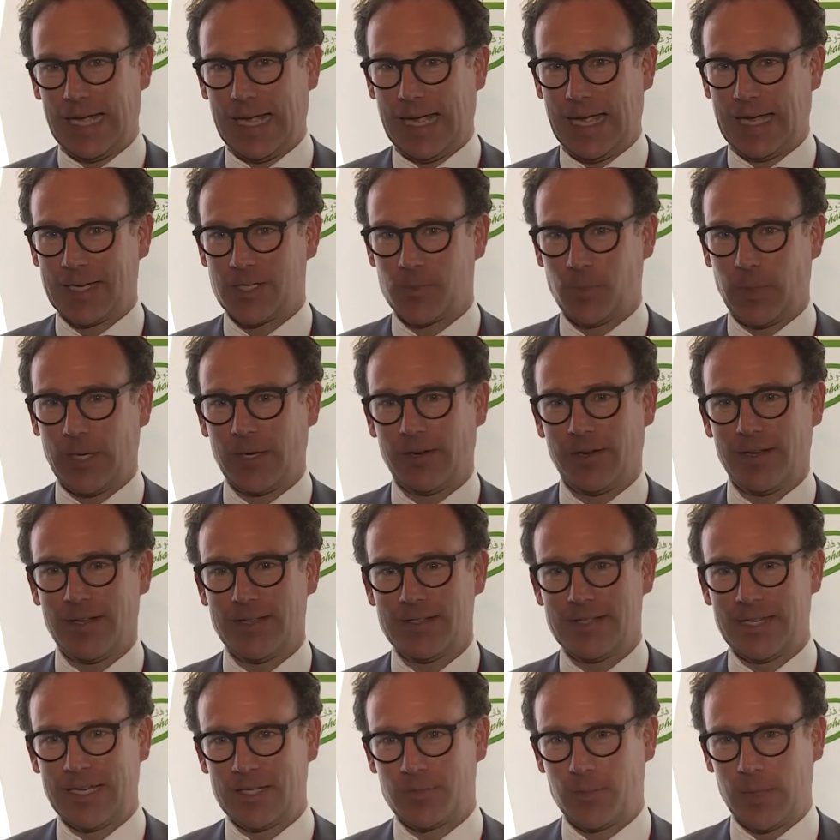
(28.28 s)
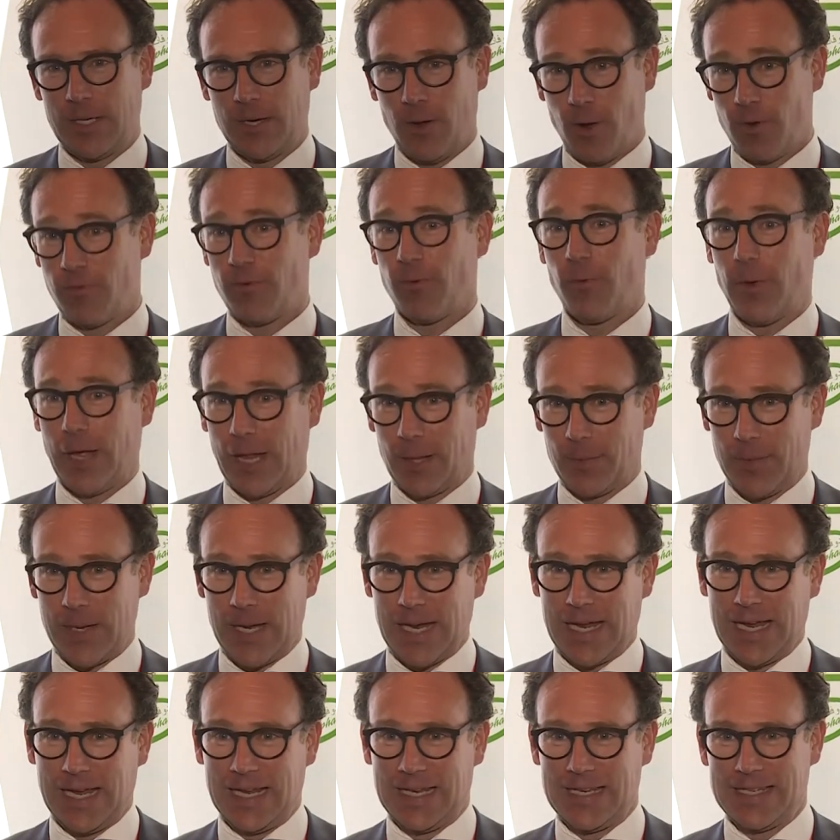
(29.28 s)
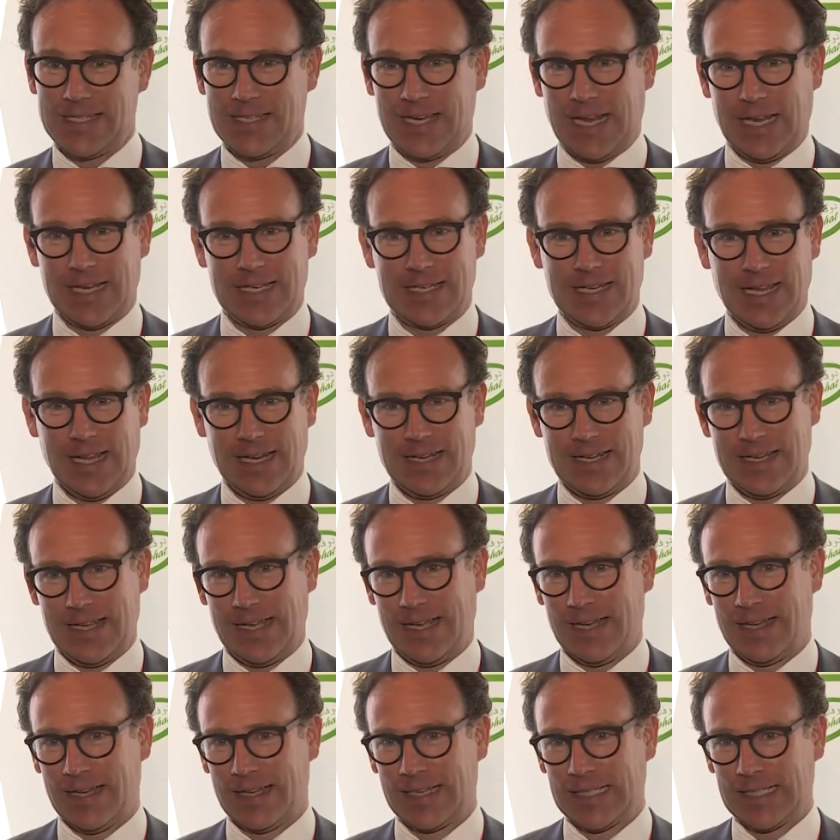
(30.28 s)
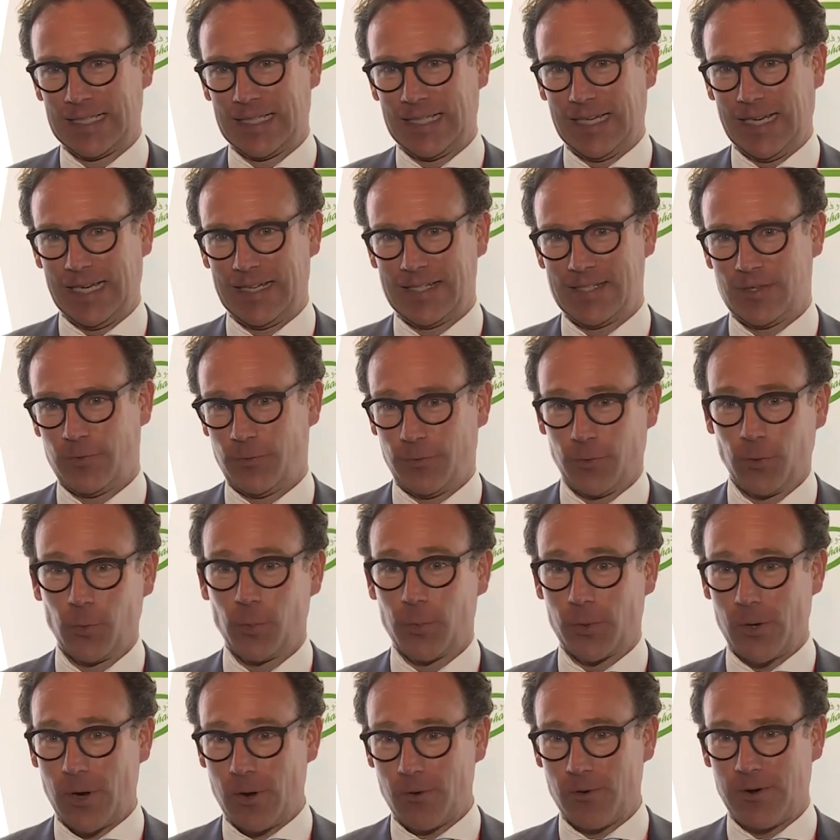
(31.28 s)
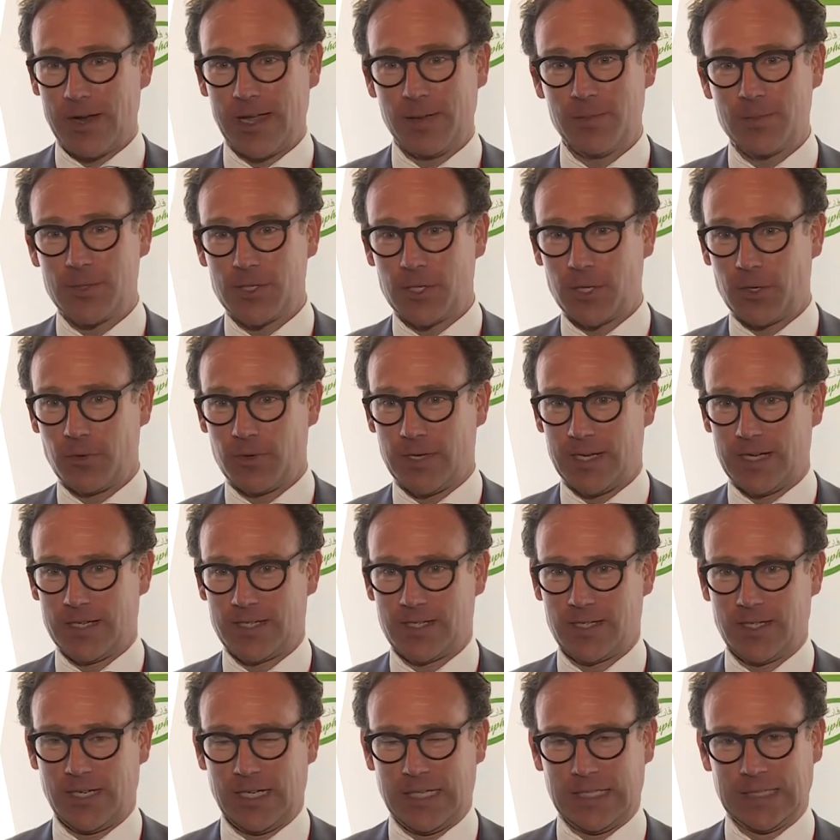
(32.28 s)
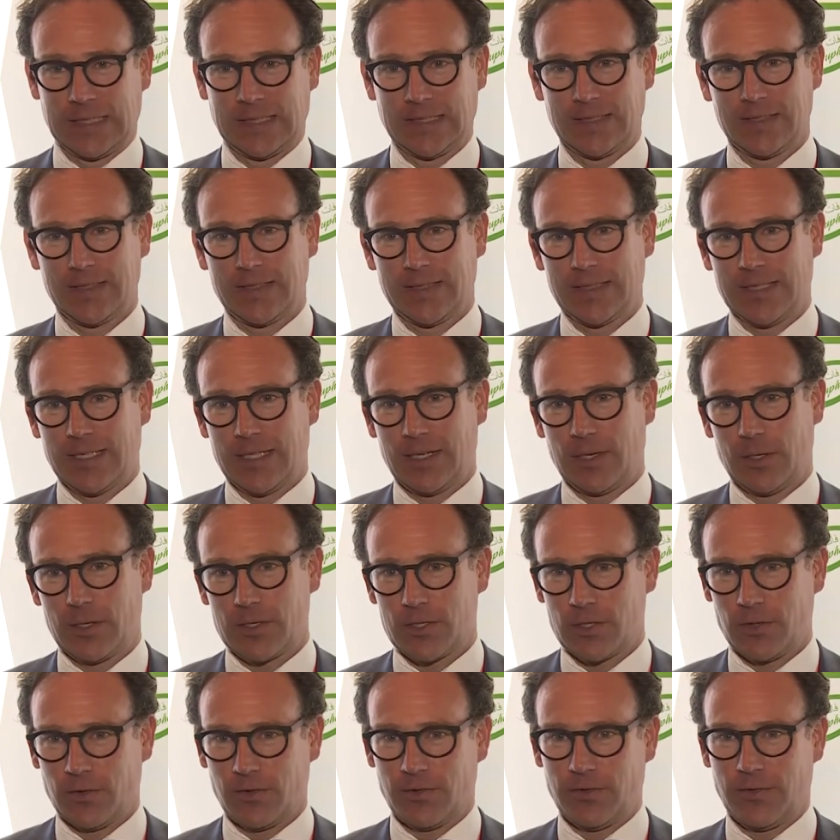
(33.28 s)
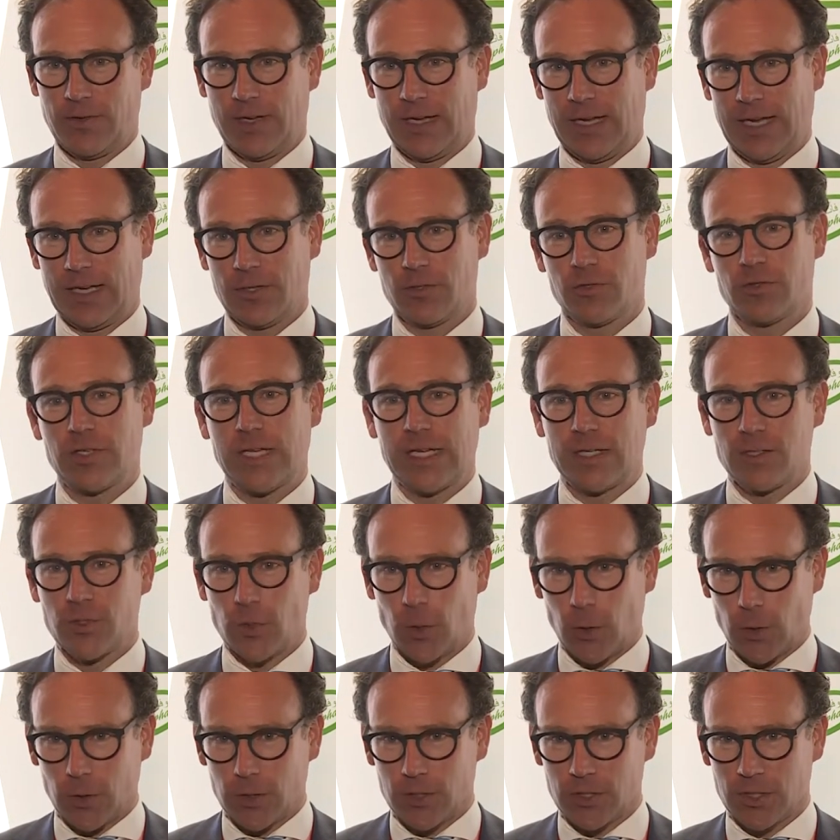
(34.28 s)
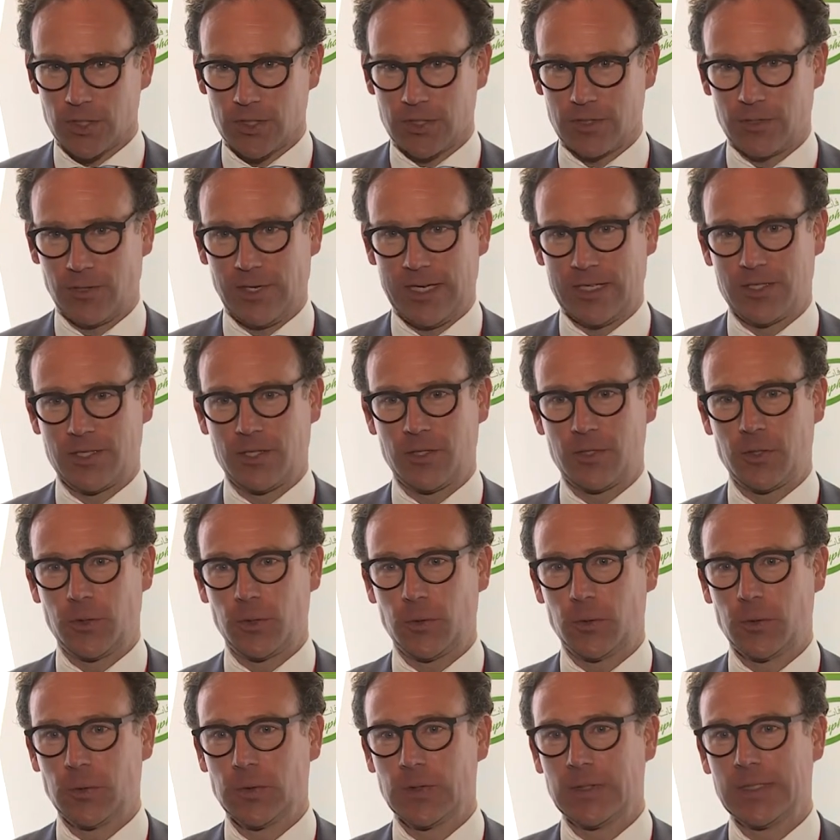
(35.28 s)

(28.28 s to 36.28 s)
experience has been overwhelming in the sense that it's a full program so there's lots of uh, interesting talks to listen to.